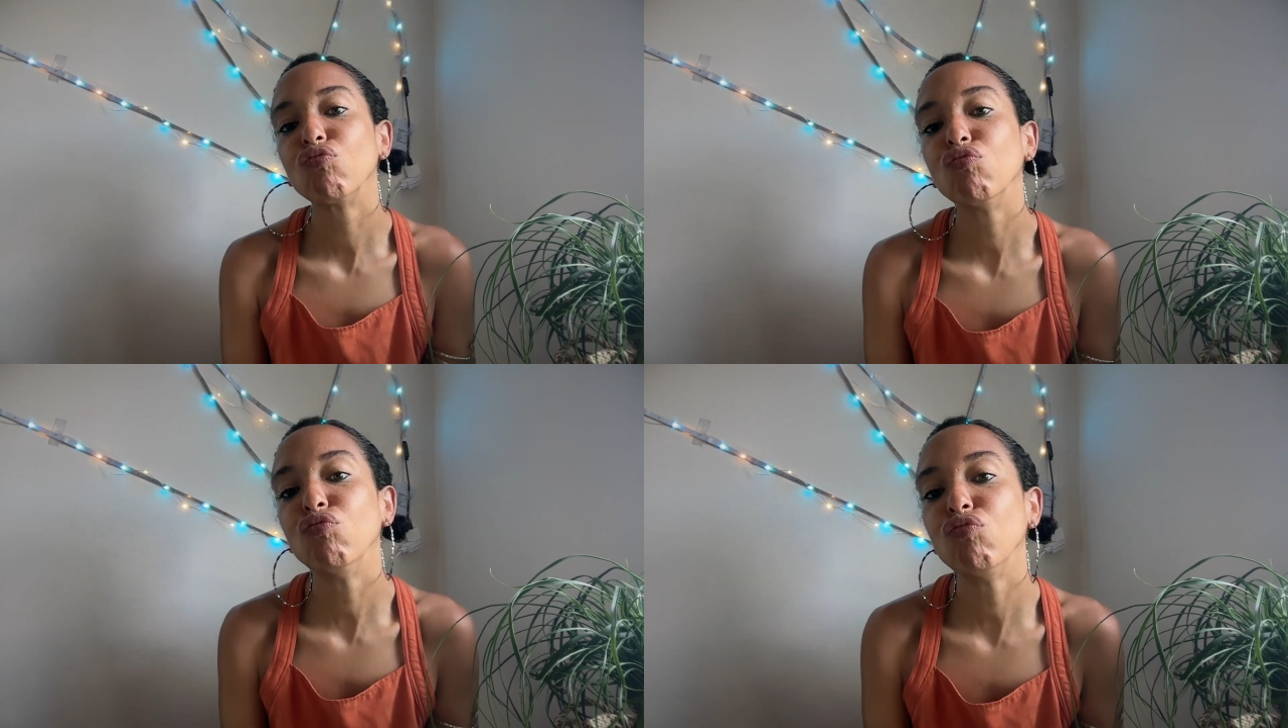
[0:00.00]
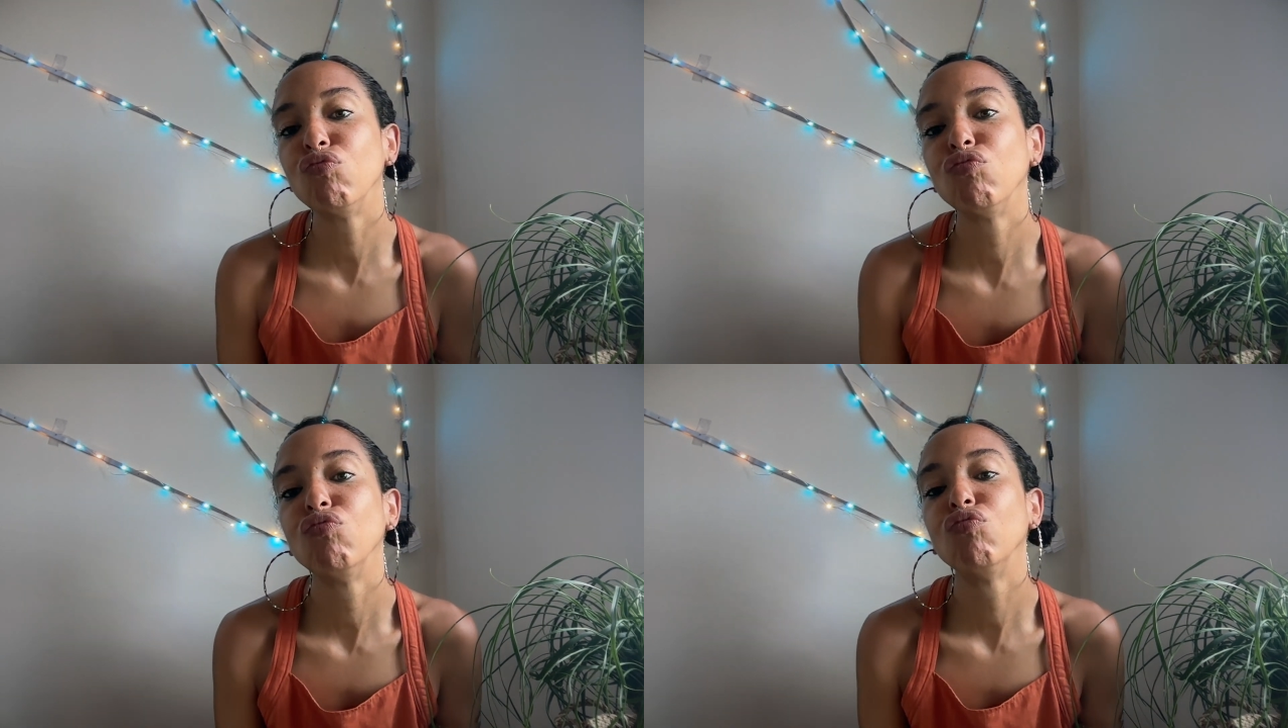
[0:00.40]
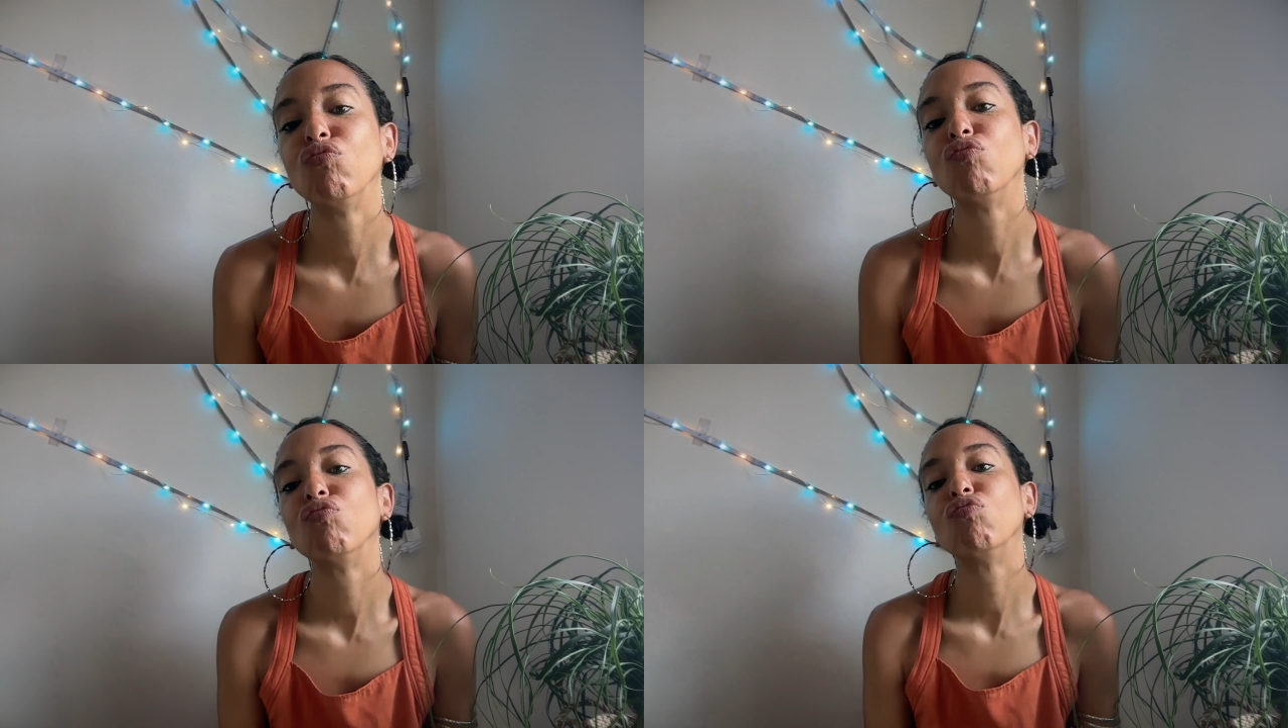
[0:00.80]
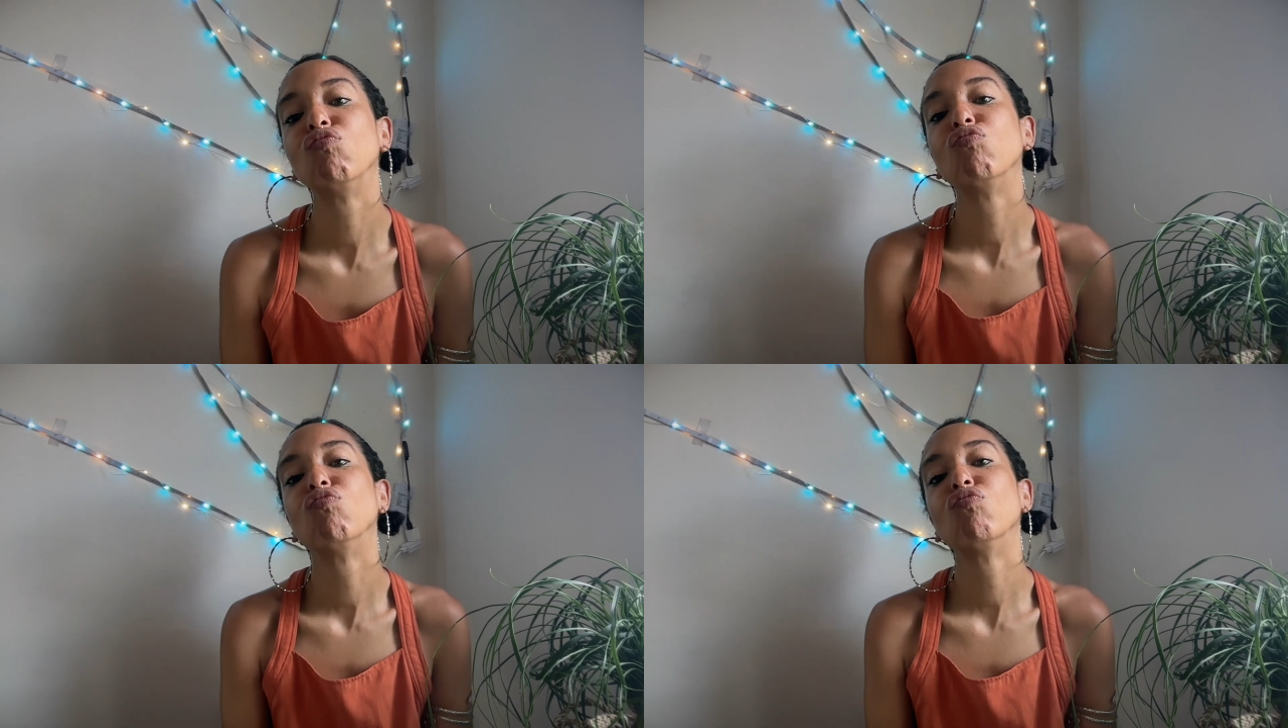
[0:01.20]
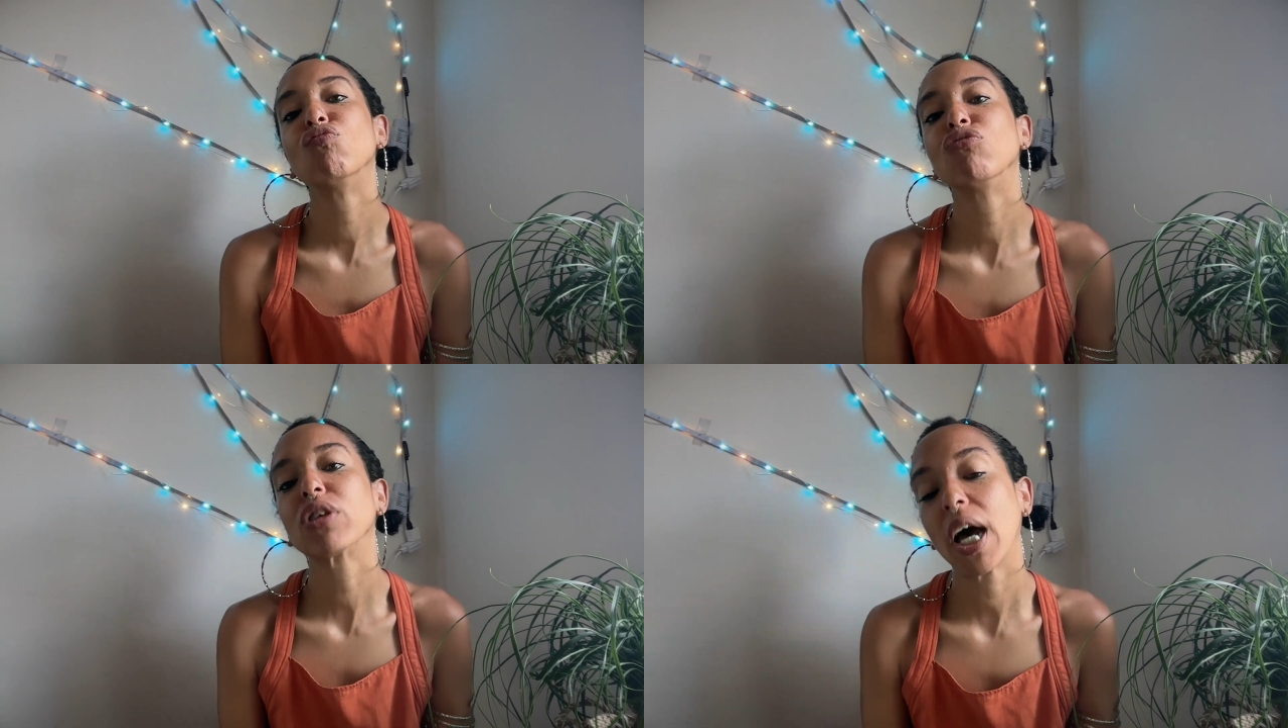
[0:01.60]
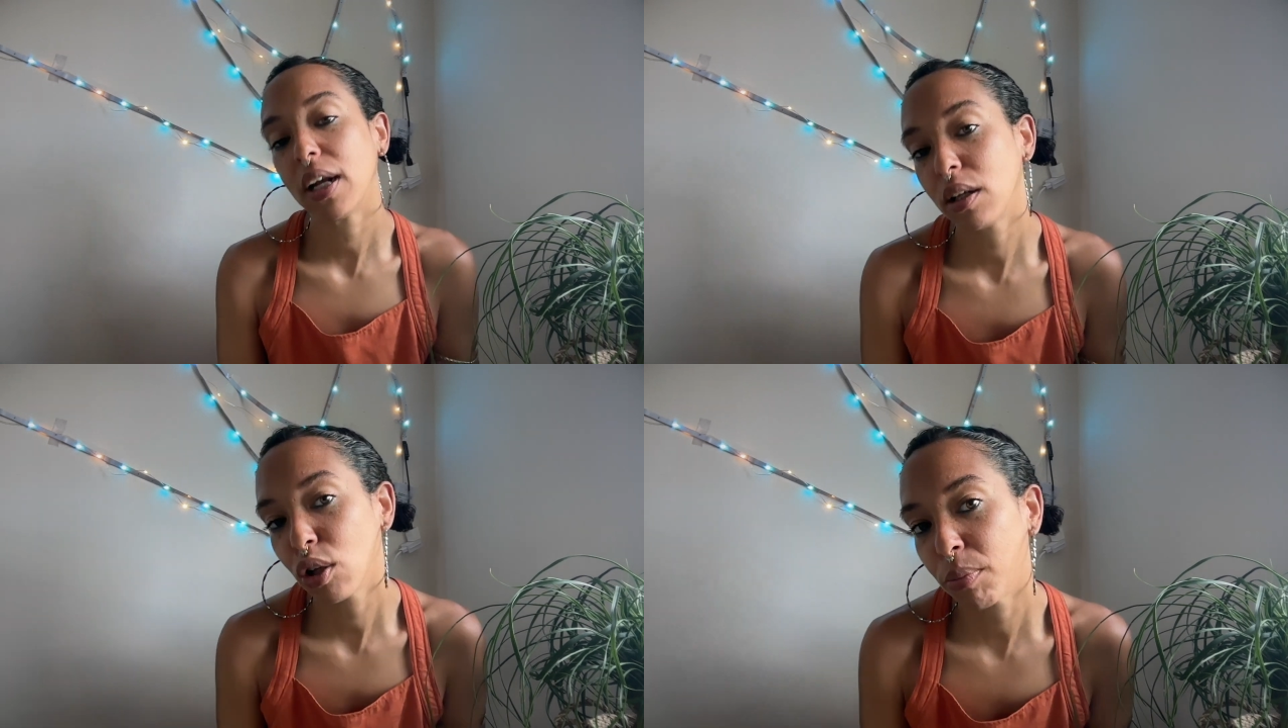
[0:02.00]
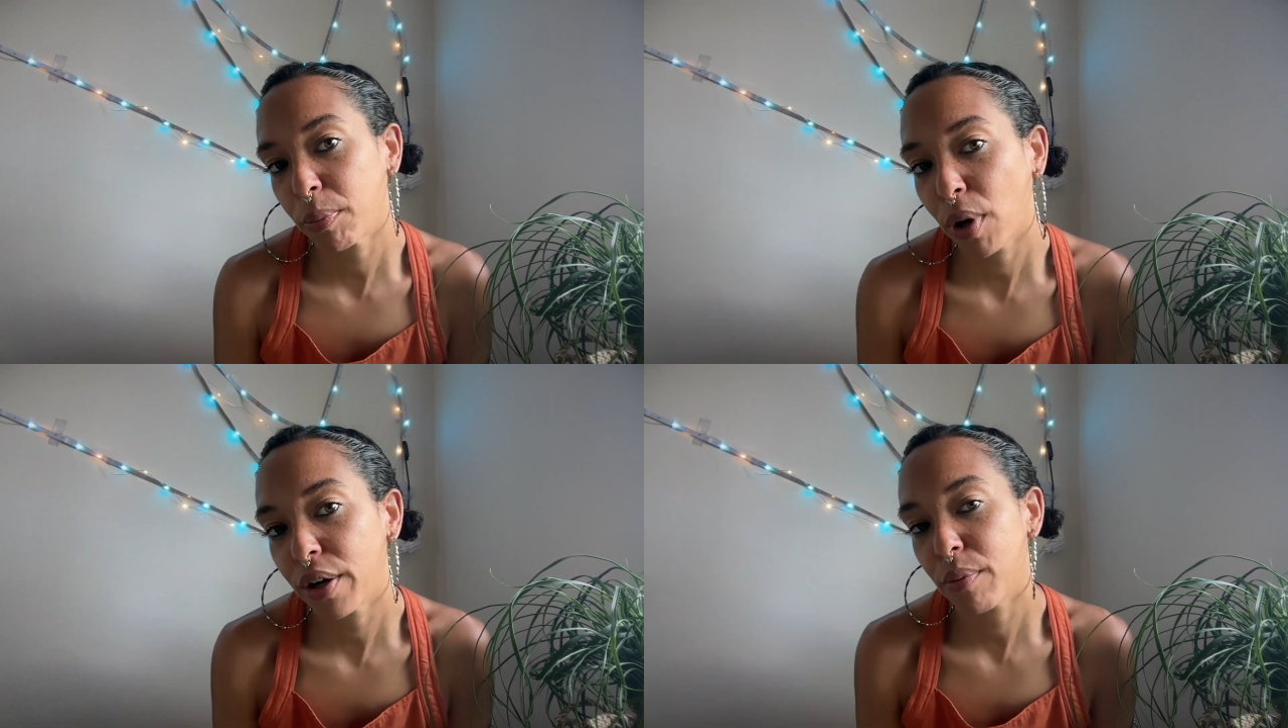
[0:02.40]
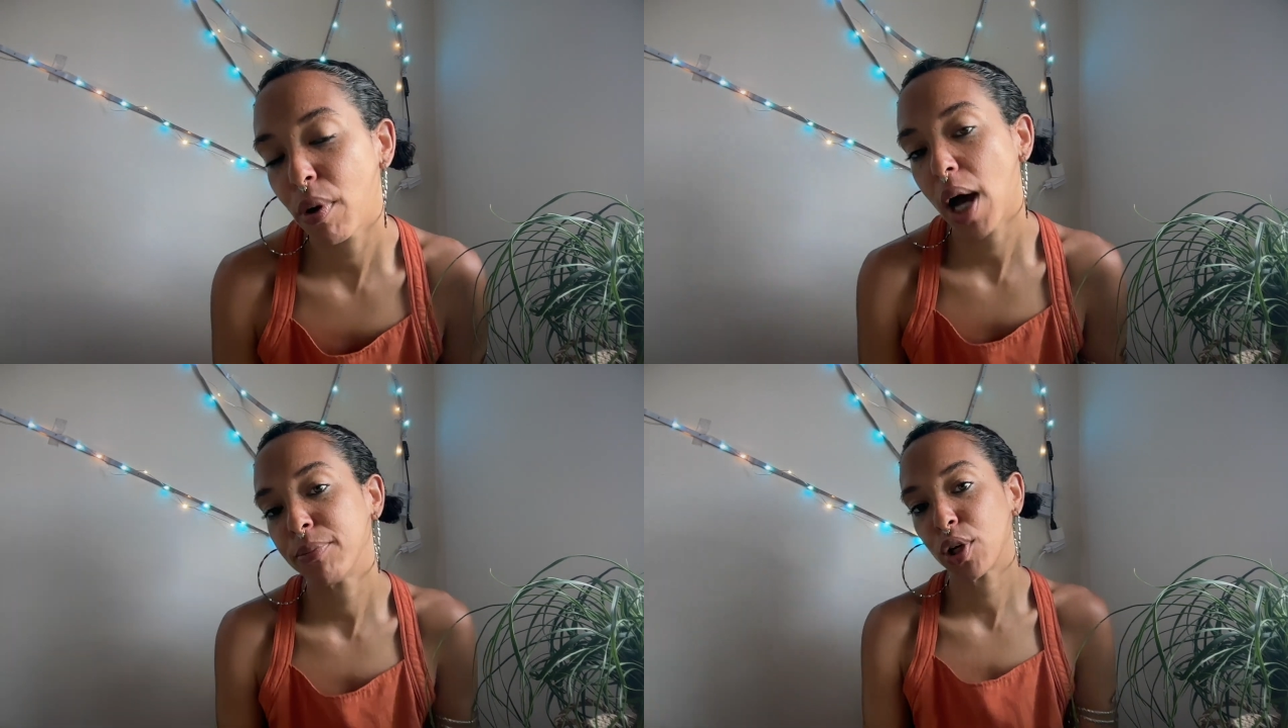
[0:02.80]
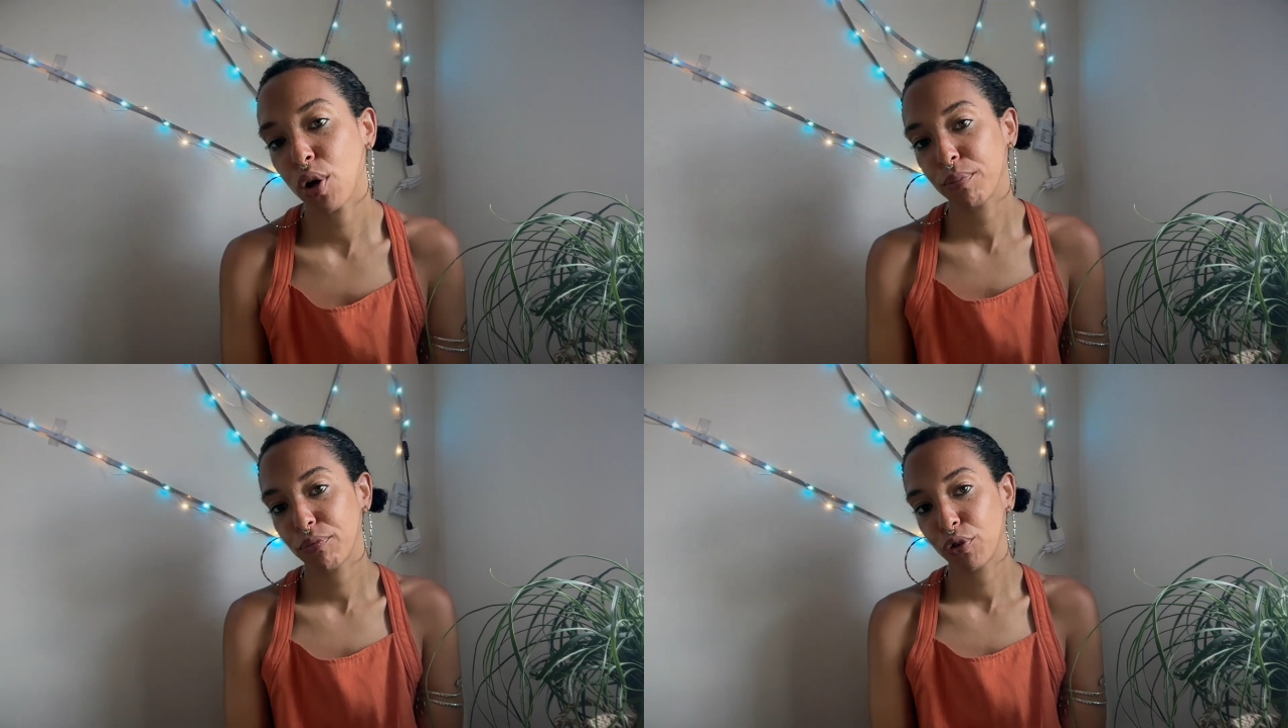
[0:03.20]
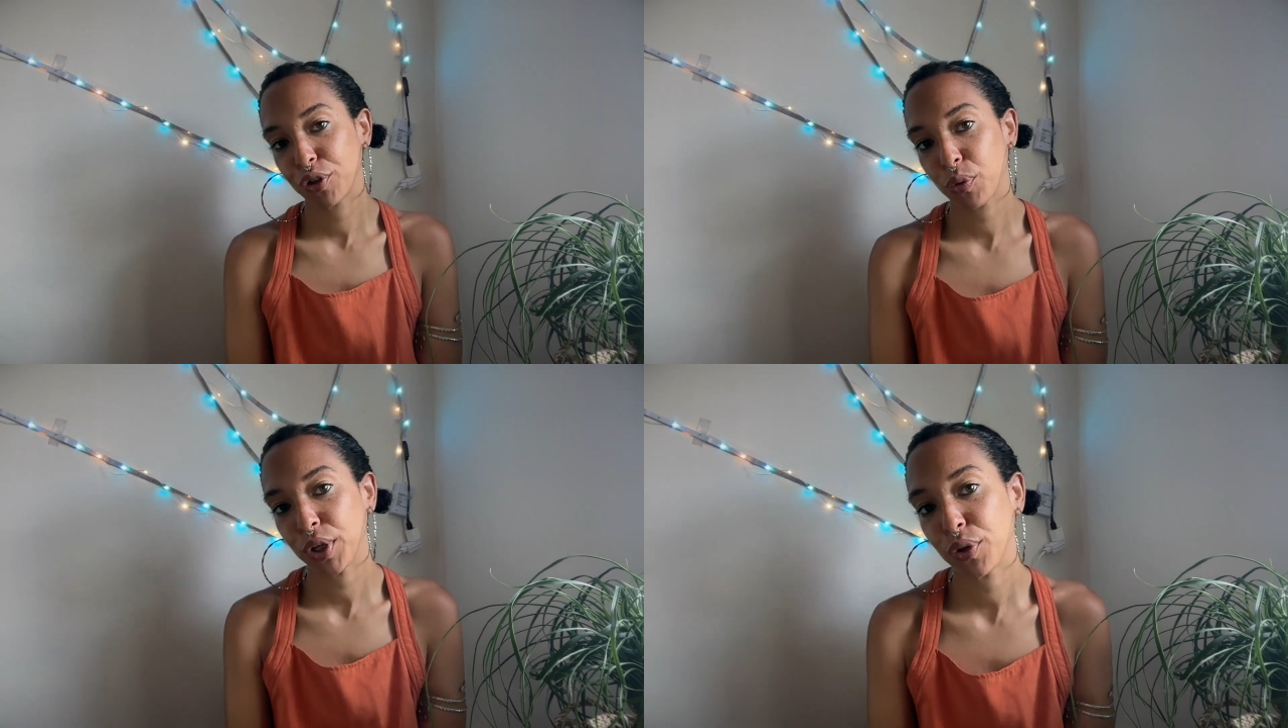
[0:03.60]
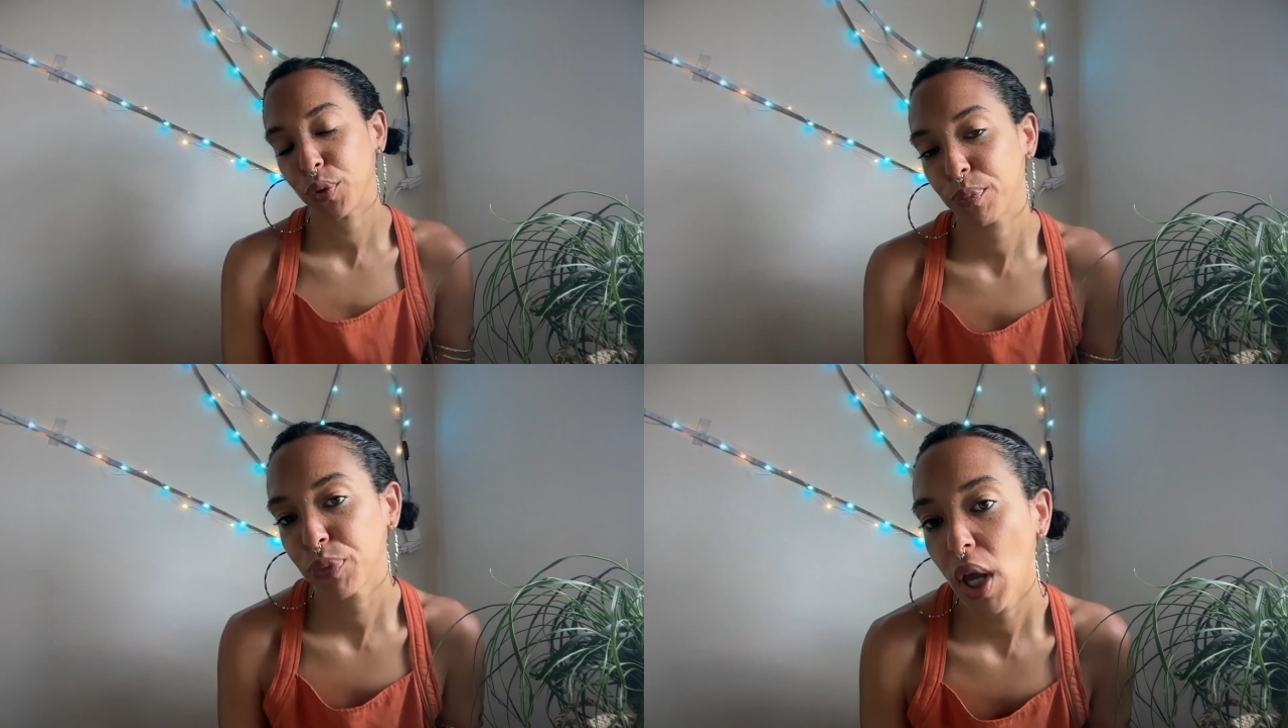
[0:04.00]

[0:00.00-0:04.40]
it's kind of a little bit part of the problem, no, 422.